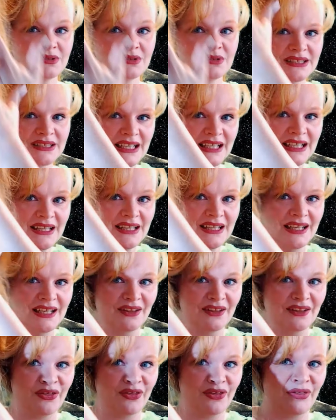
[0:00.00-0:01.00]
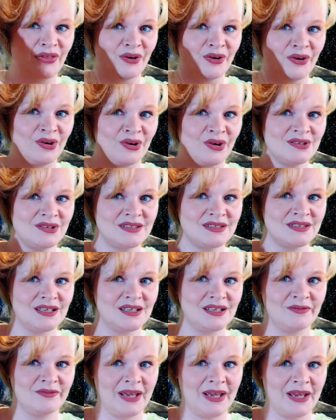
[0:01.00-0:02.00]
see the thirst
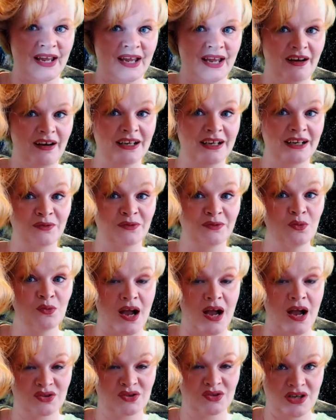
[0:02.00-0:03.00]
of my hair. And if you watched